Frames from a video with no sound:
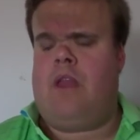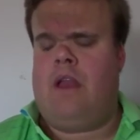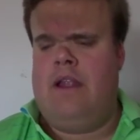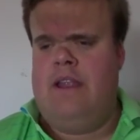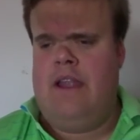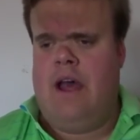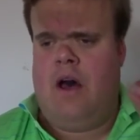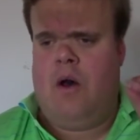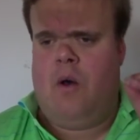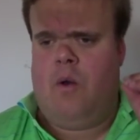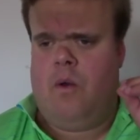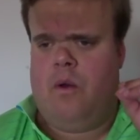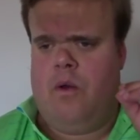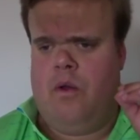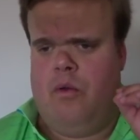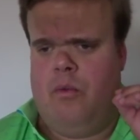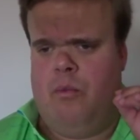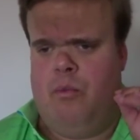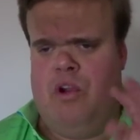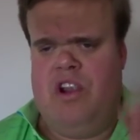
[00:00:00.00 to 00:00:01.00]
Now,
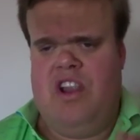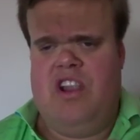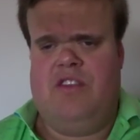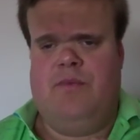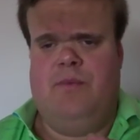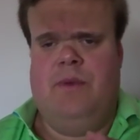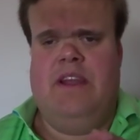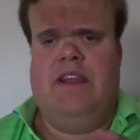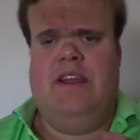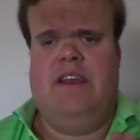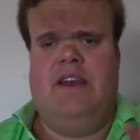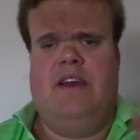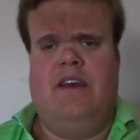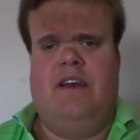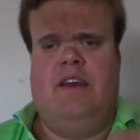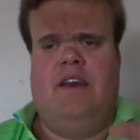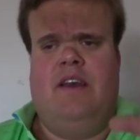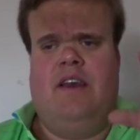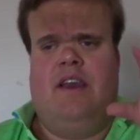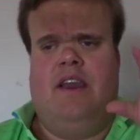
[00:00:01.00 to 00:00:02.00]
British
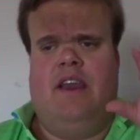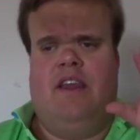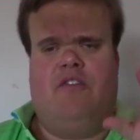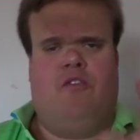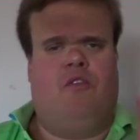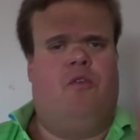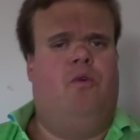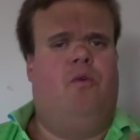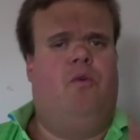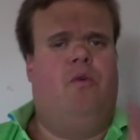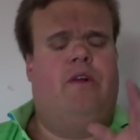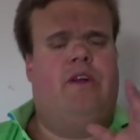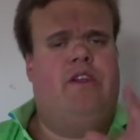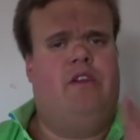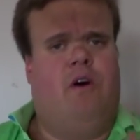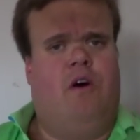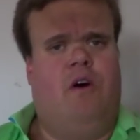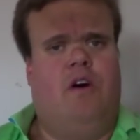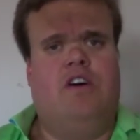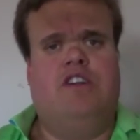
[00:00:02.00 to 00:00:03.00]
media is cruel and
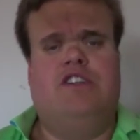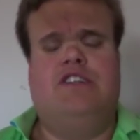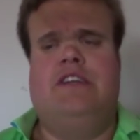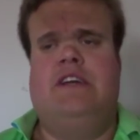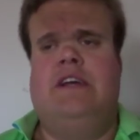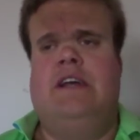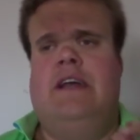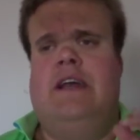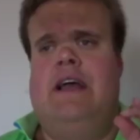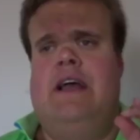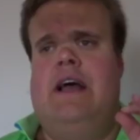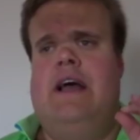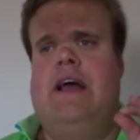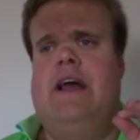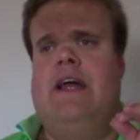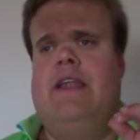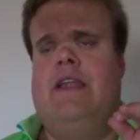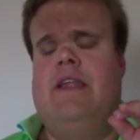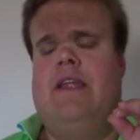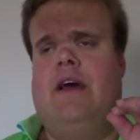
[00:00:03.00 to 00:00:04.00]
harsh,
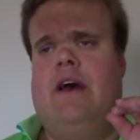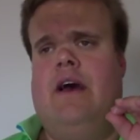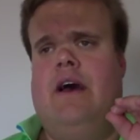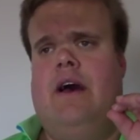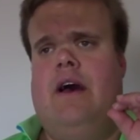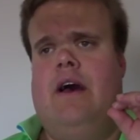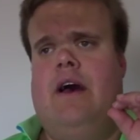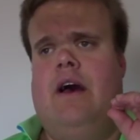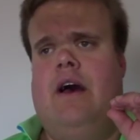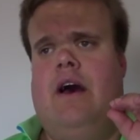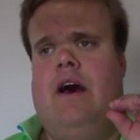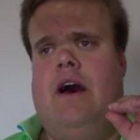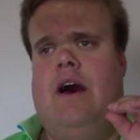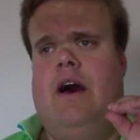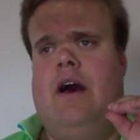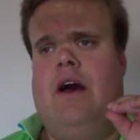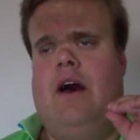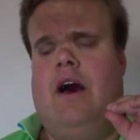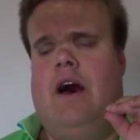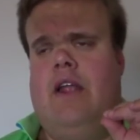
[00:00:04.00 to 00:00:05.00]
and
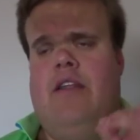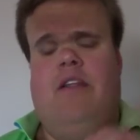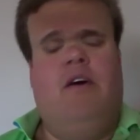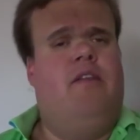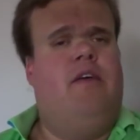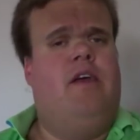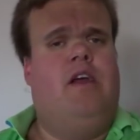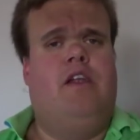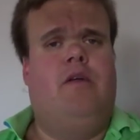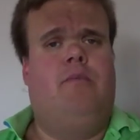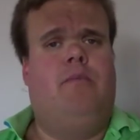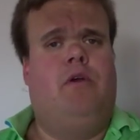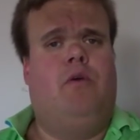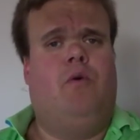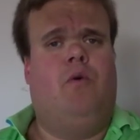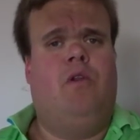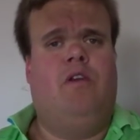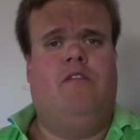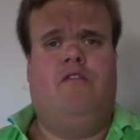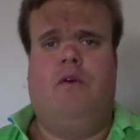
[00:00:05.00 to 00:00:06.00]
I know they're going to be
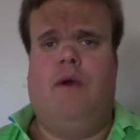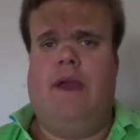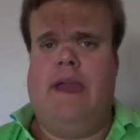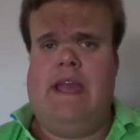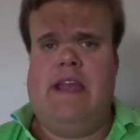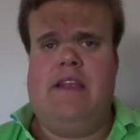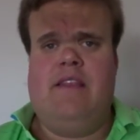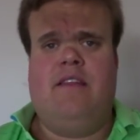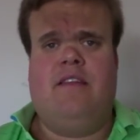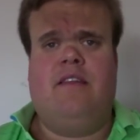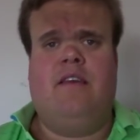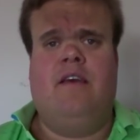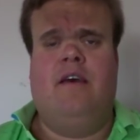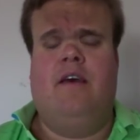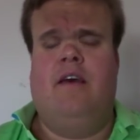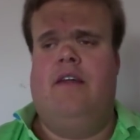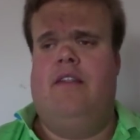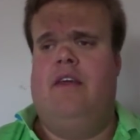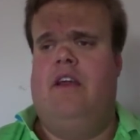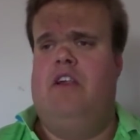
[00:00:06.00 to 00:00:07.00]
calling for heads.
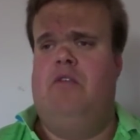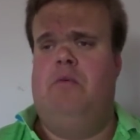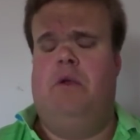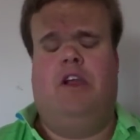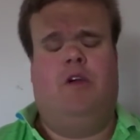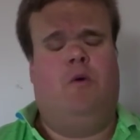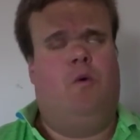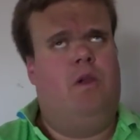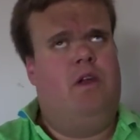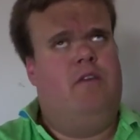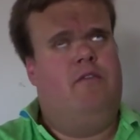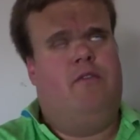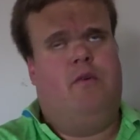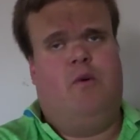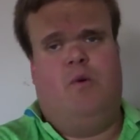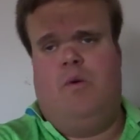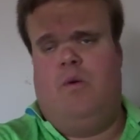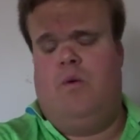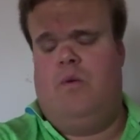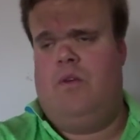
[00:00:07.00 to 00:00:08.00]
They're going to be calling
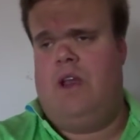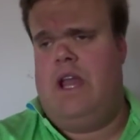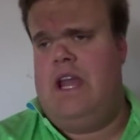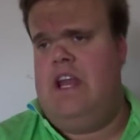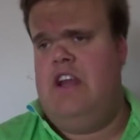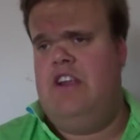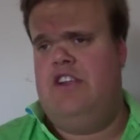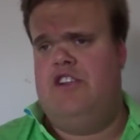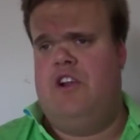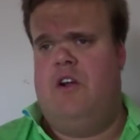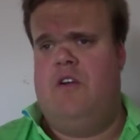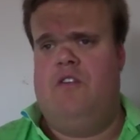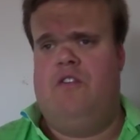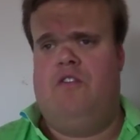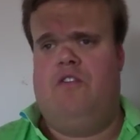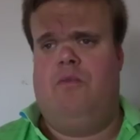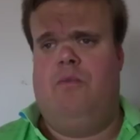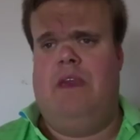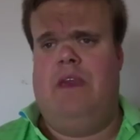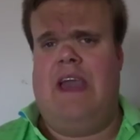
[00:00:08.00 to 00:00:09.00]
for Eddie
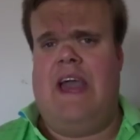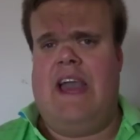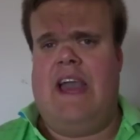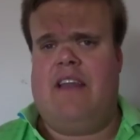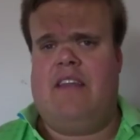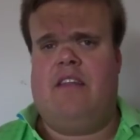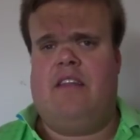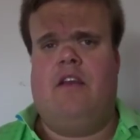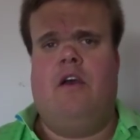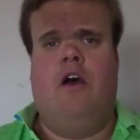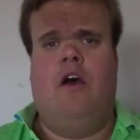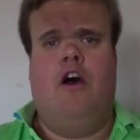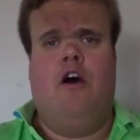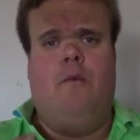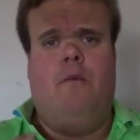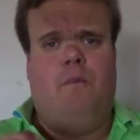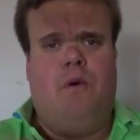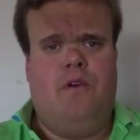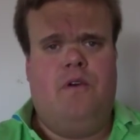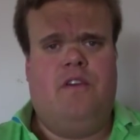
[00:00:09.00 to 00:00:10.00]
Jones to be axed.
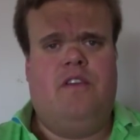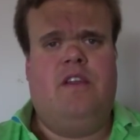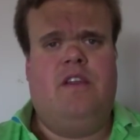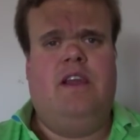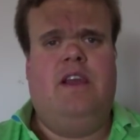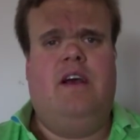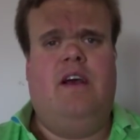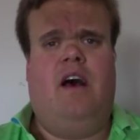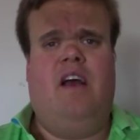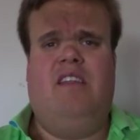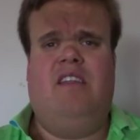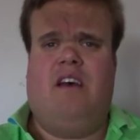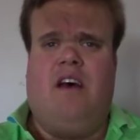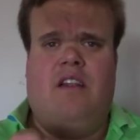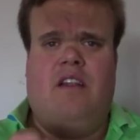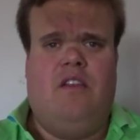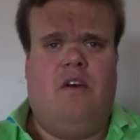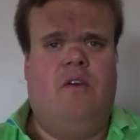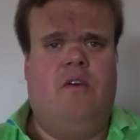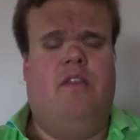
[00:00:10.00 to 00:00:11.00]
Personally, guys, I
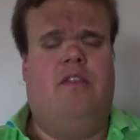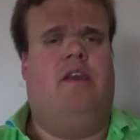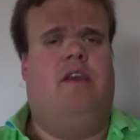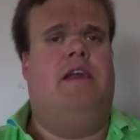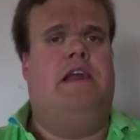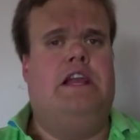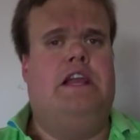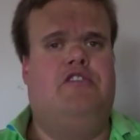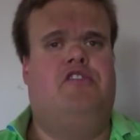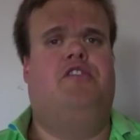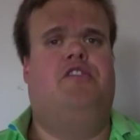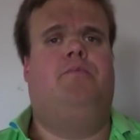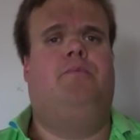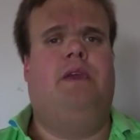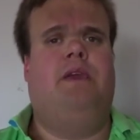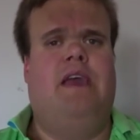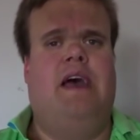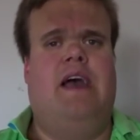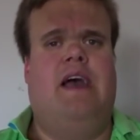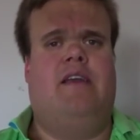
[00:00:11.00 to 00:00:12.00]
don't think he should
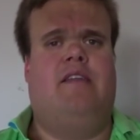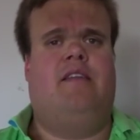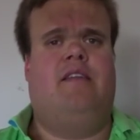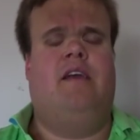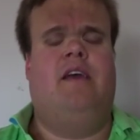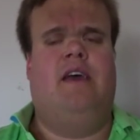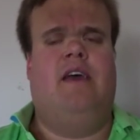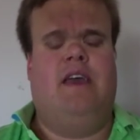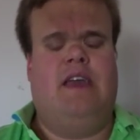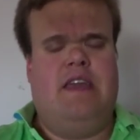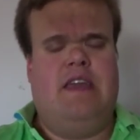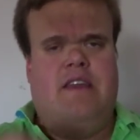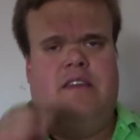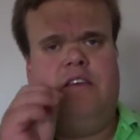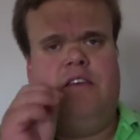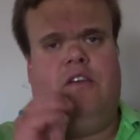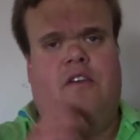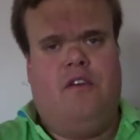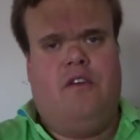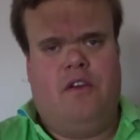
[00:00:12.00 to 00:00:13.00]
be axed. He's
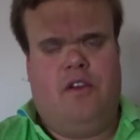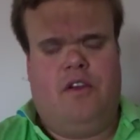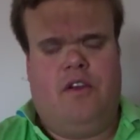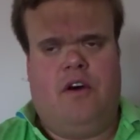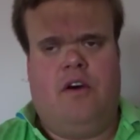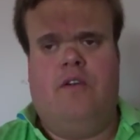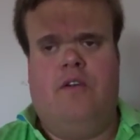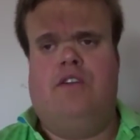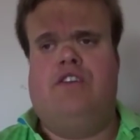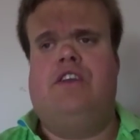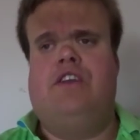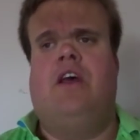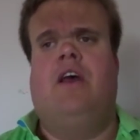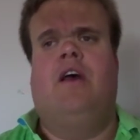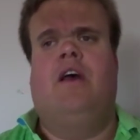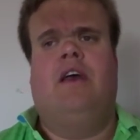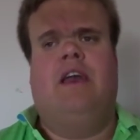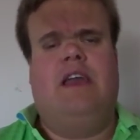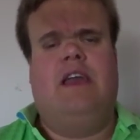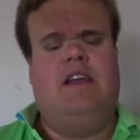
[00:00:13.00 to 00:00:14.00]
a good coach.
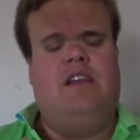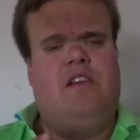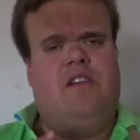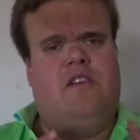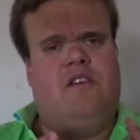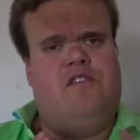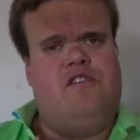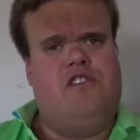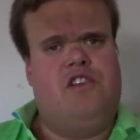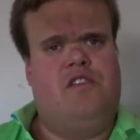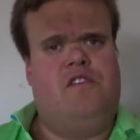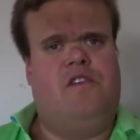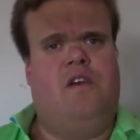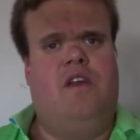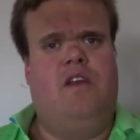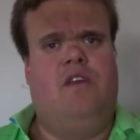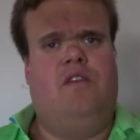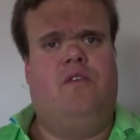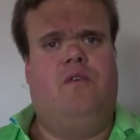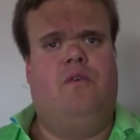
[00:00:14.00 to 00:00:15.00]
England are just
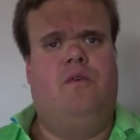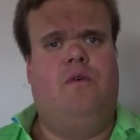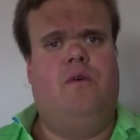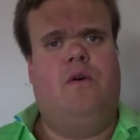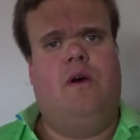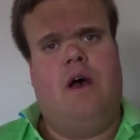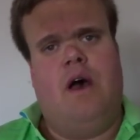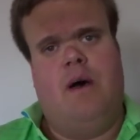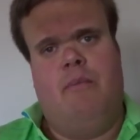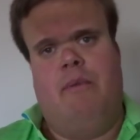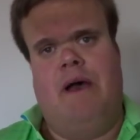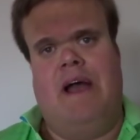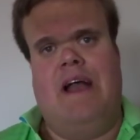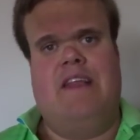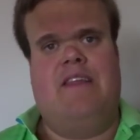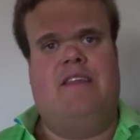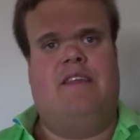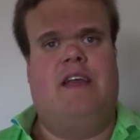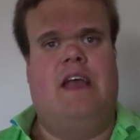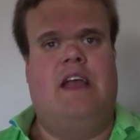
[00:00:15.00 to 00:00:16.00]
going through a
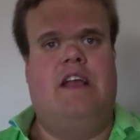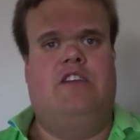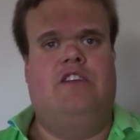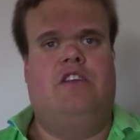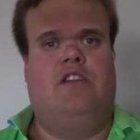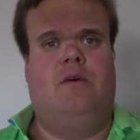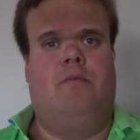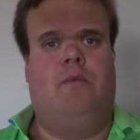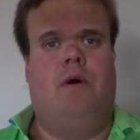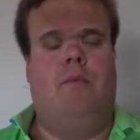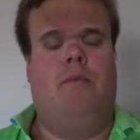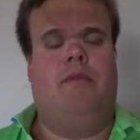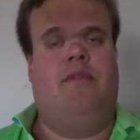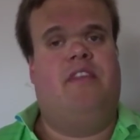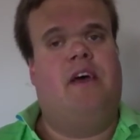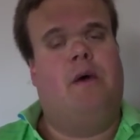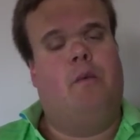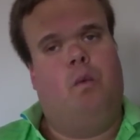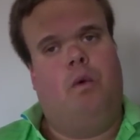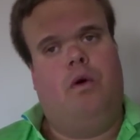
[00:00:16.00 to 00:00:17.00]
bad stage at the moment.
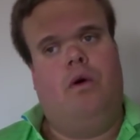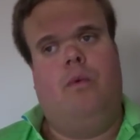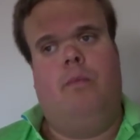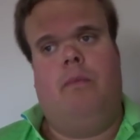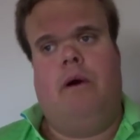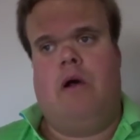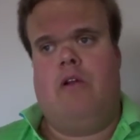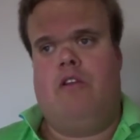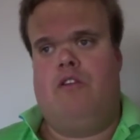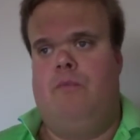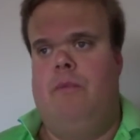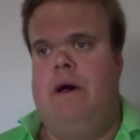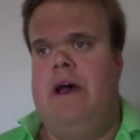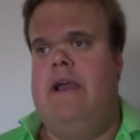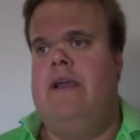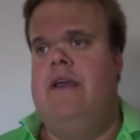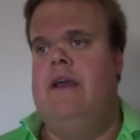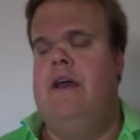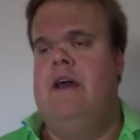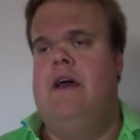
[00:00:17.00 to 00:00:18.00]
They will bounce
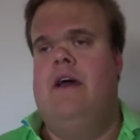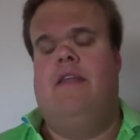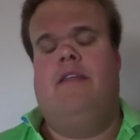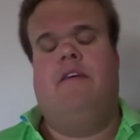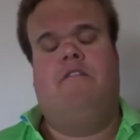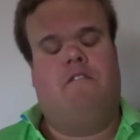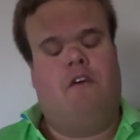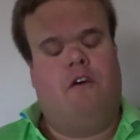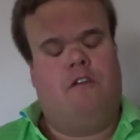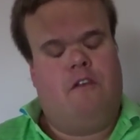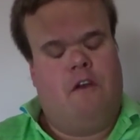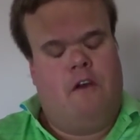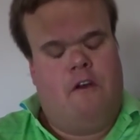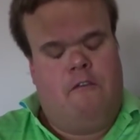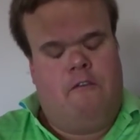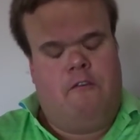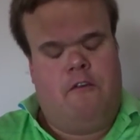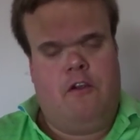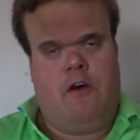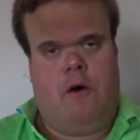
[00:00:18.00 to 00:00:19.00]
back. They've
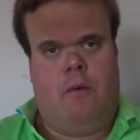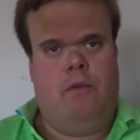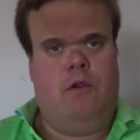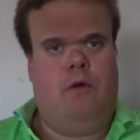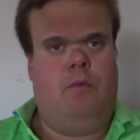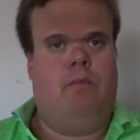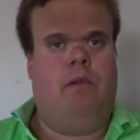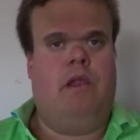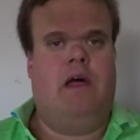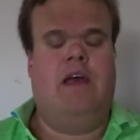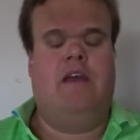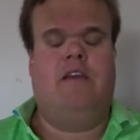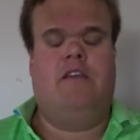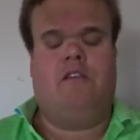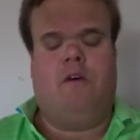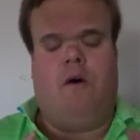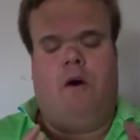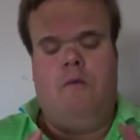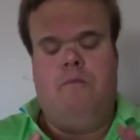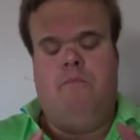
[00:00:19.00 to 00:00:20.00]
got phenomenal
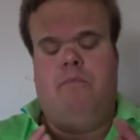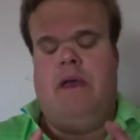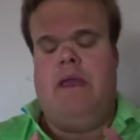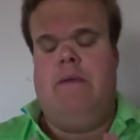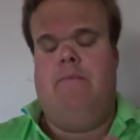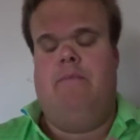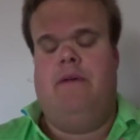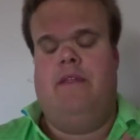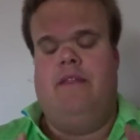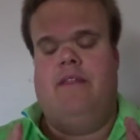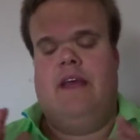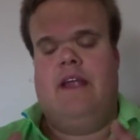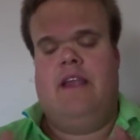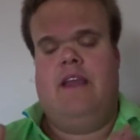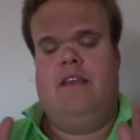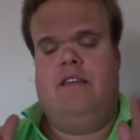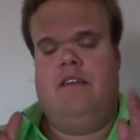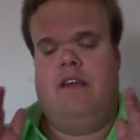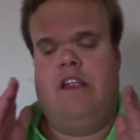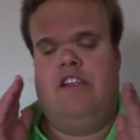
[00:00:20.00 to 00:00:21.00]
players. On paper, that
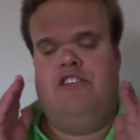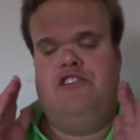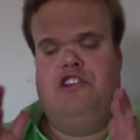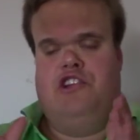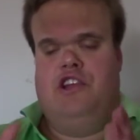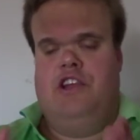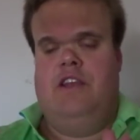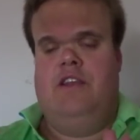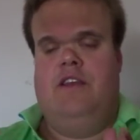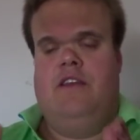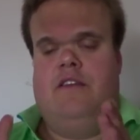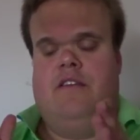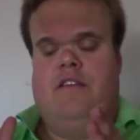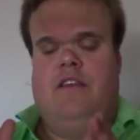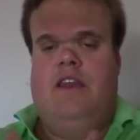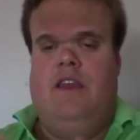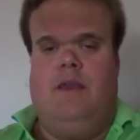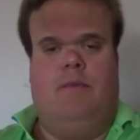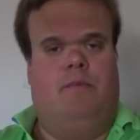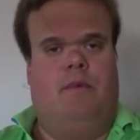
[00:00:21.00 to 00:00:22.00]
is a genius
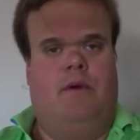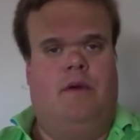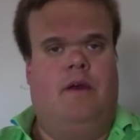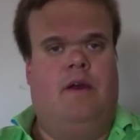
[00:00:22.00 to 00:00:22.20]
team.